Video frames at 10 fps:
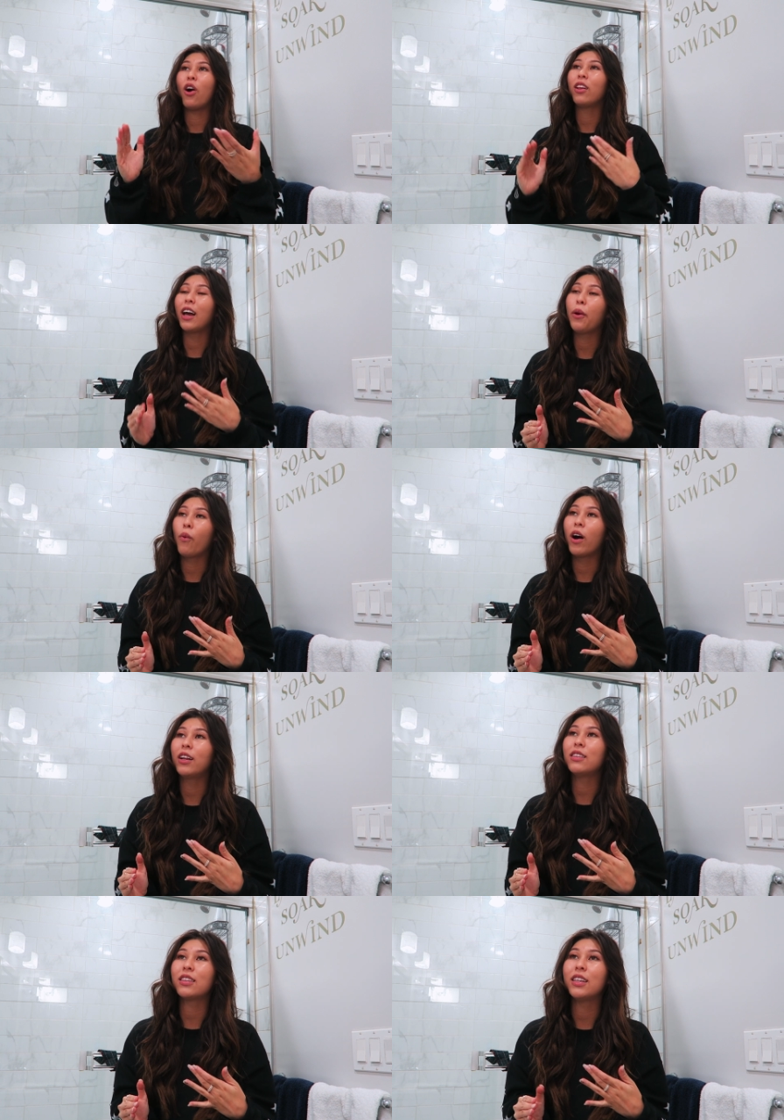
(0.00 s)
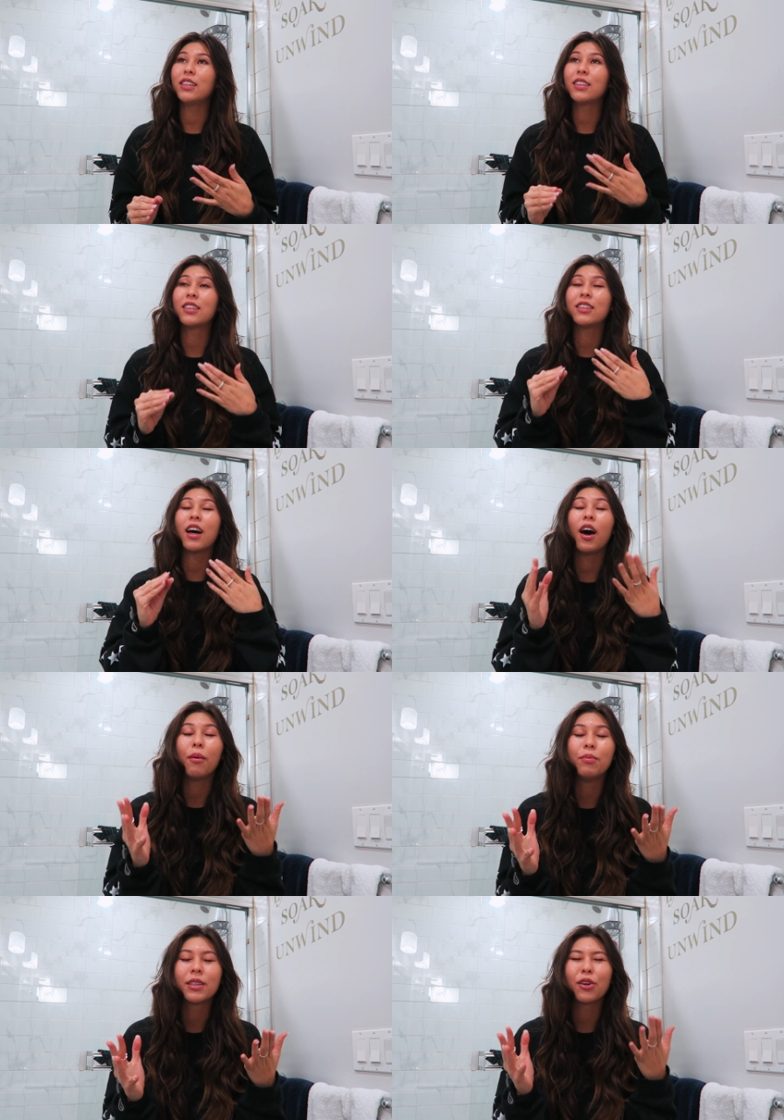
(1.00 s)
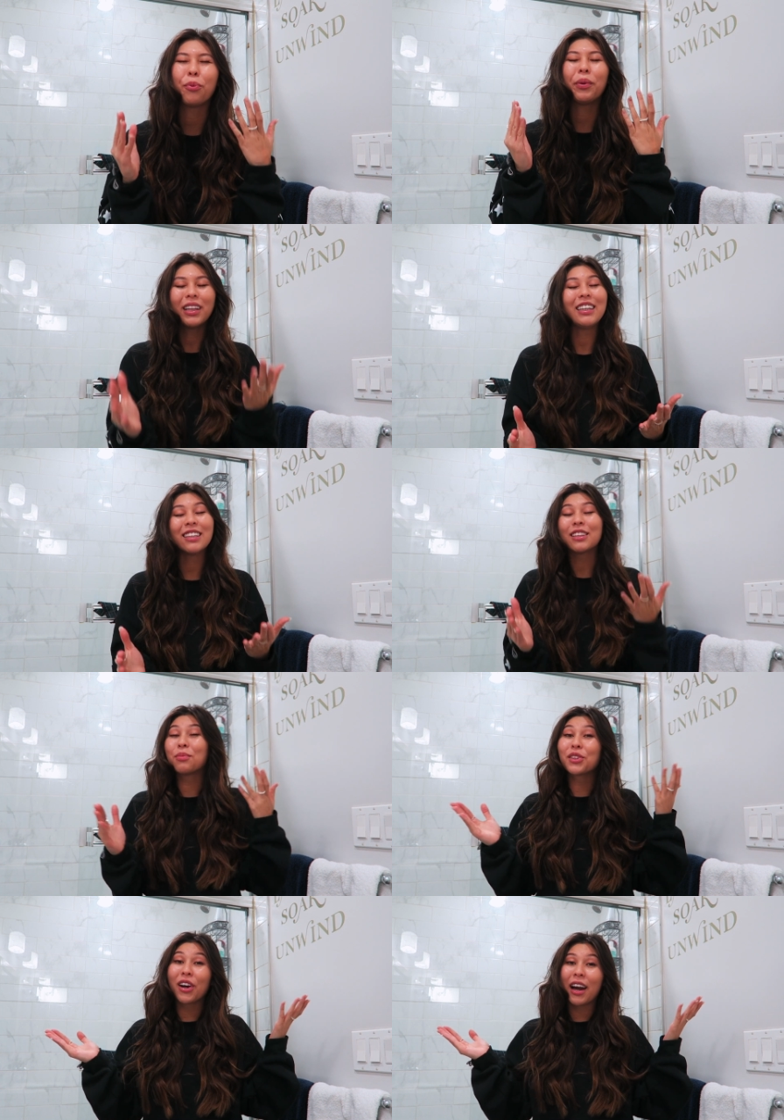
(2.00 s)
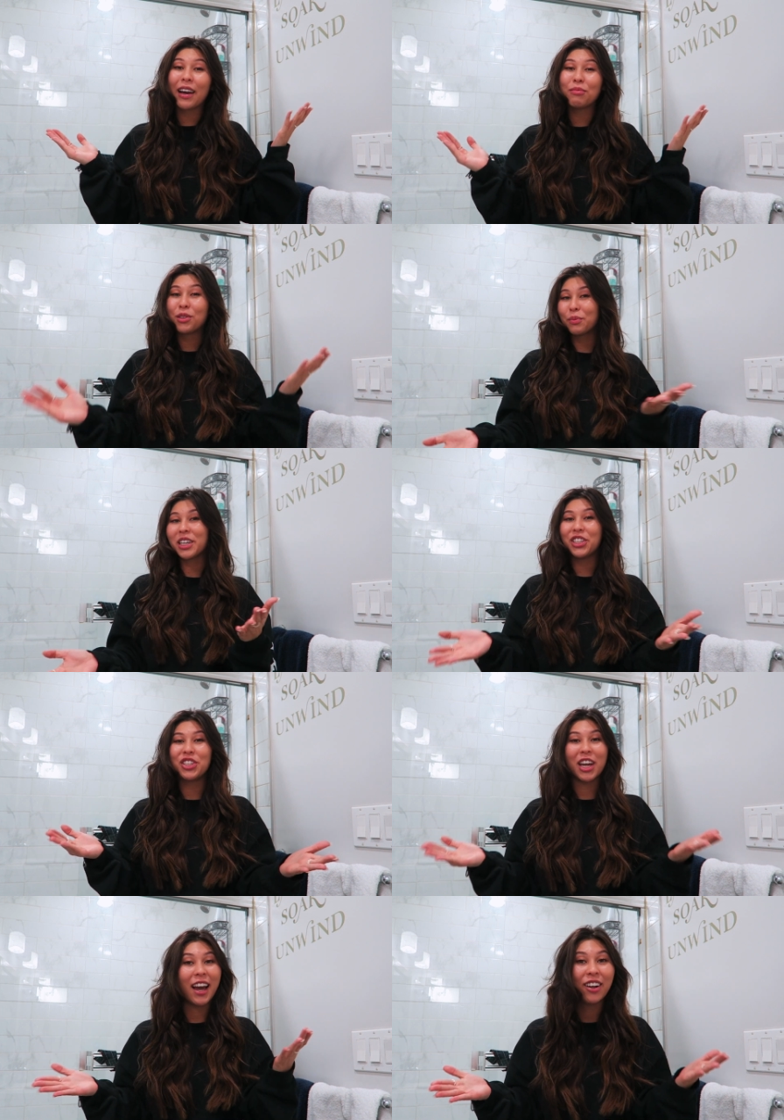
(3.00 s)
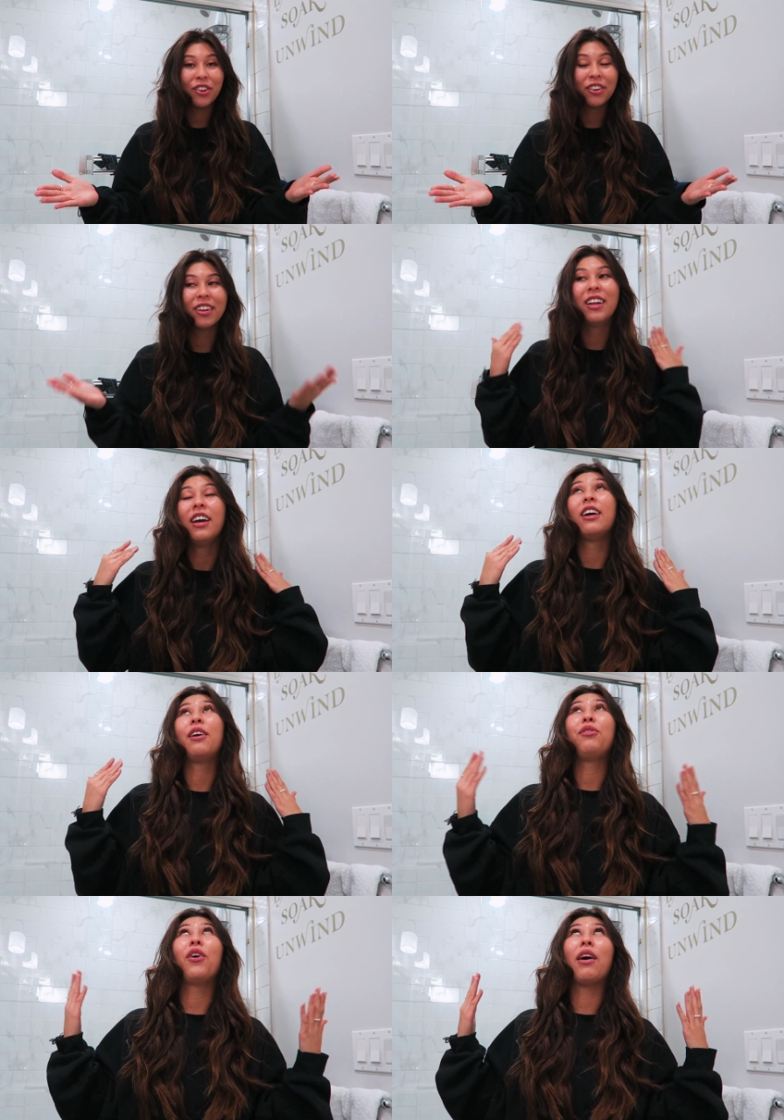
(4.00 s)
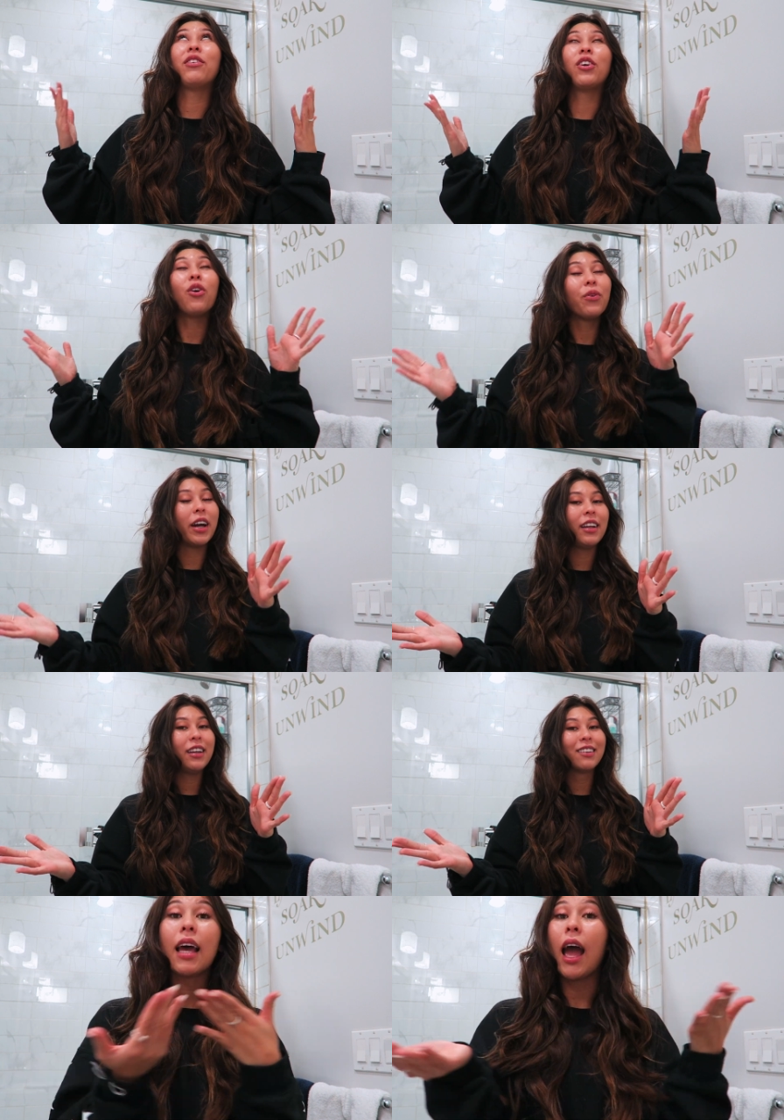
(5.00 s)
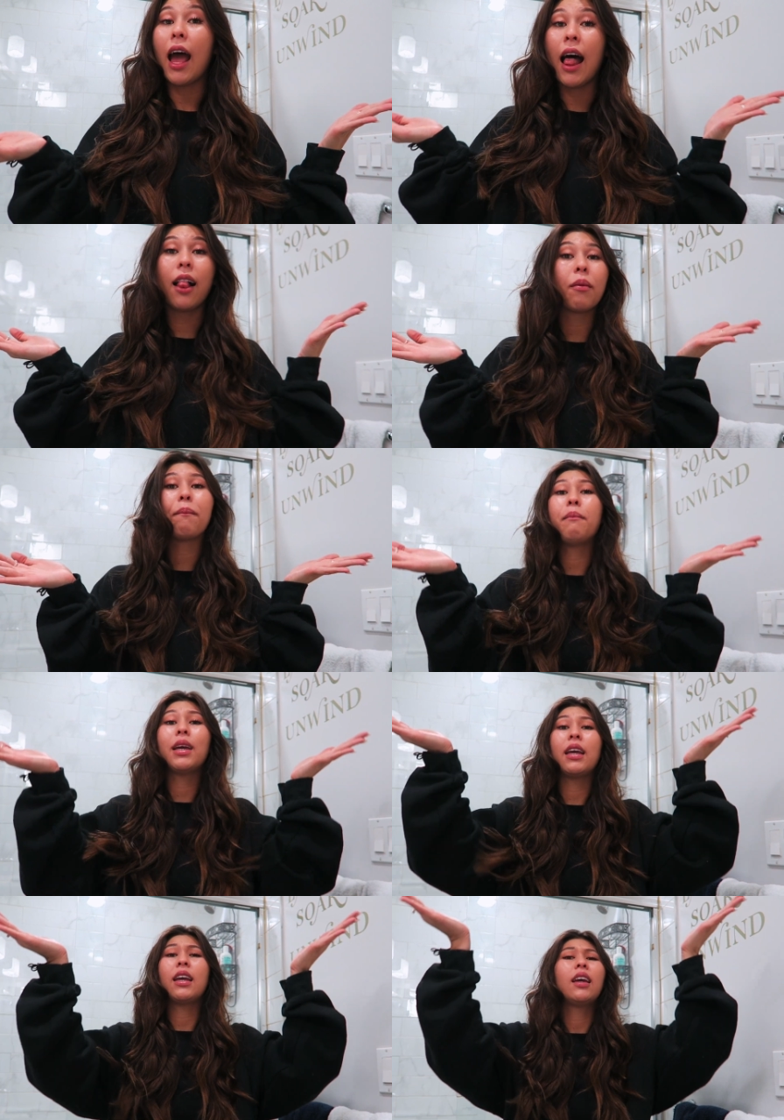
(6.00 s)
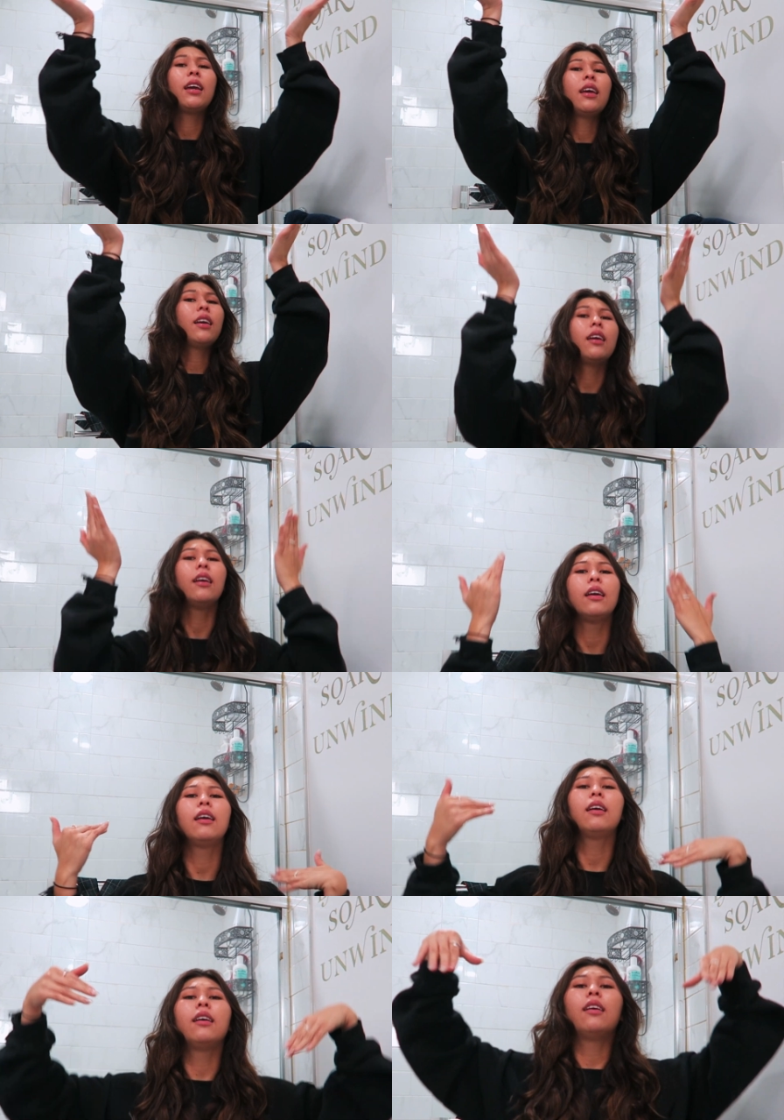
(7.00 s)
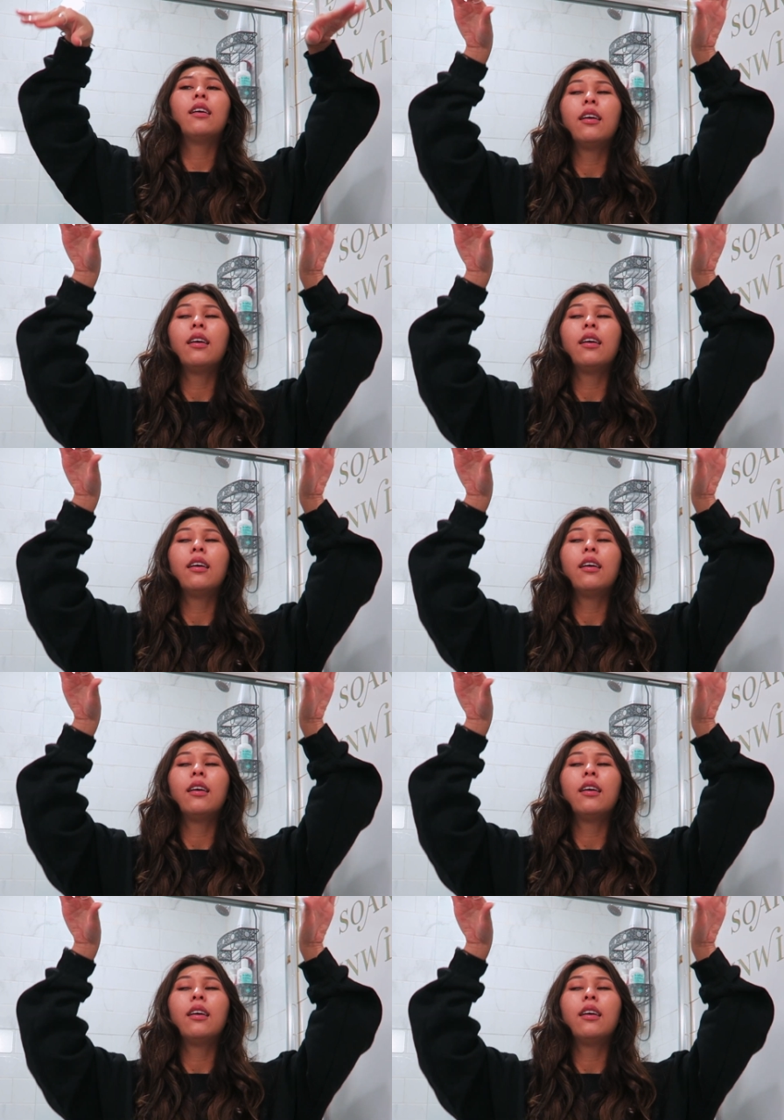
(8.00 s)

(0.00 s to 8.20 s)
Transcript: all I want is subs. So please subscribe to my channel if you haven't already. Help me.